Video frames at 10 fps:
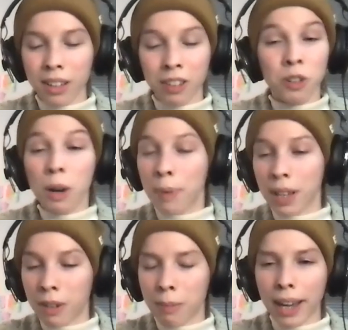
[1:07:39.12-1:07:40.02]
up
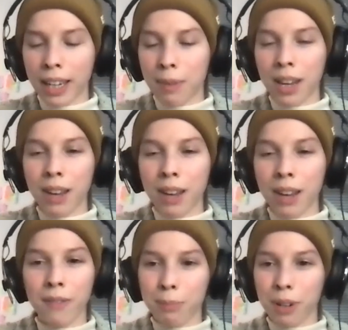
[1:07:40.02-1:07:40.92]
in reminded me of this
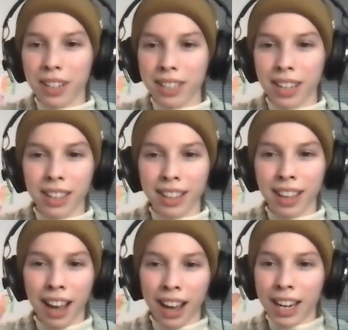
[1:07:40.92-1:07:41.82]
person. Like the
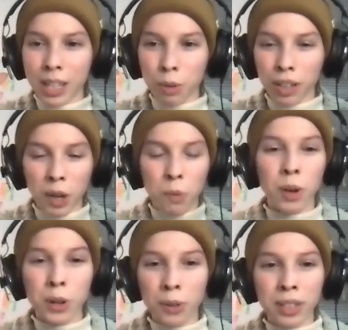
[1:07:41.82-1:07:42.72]
eyes were like
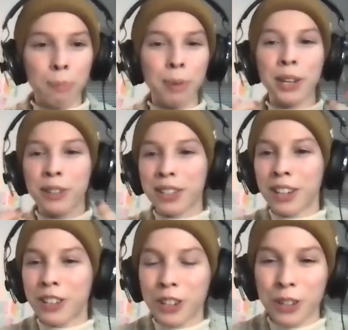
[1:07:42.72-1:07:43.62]
windows that peers
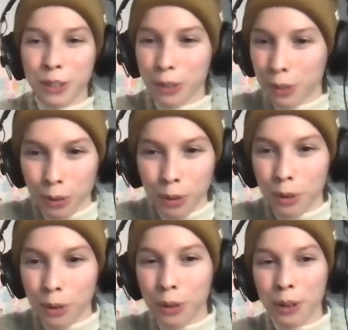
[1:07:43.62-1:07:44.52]
into your
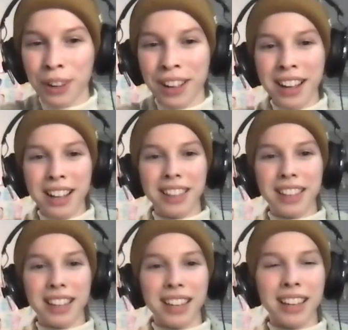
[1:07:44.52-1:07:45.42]
soul.
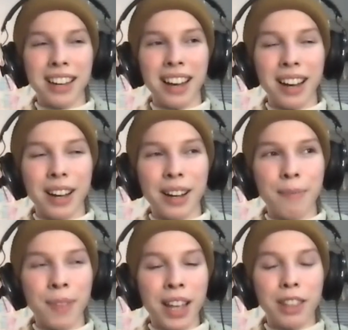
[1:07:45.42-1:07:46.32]
The
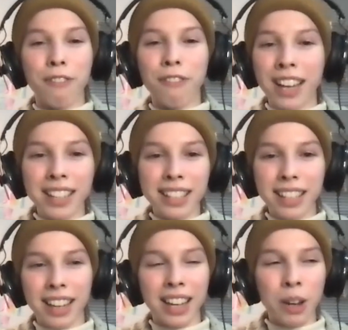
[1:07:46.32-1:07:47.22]

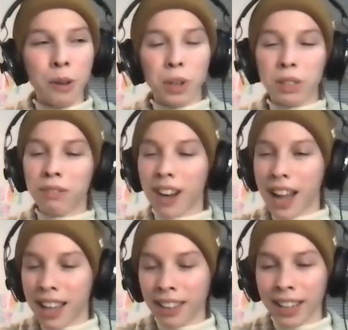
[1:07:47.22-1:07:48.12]
facing was
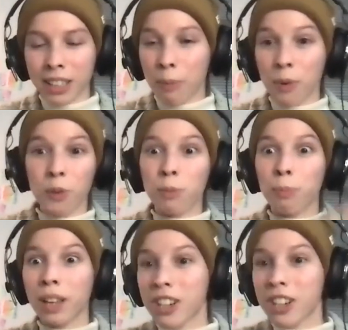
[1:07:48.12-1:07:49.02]
red, like someone who's
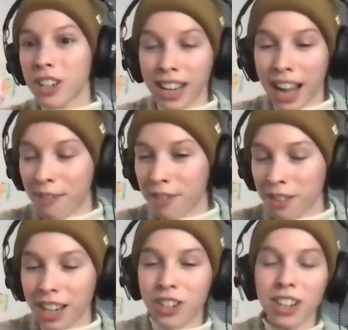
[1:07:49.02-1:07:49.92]
blushing after they
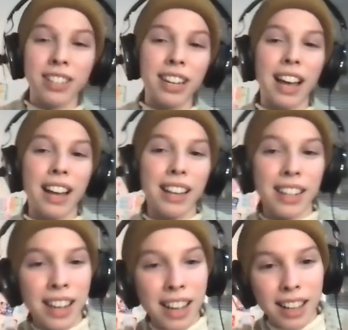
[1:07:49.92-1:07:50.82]
just had
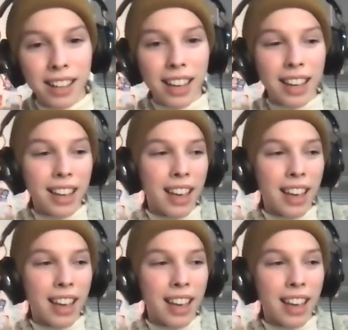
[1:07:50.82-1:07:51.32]
like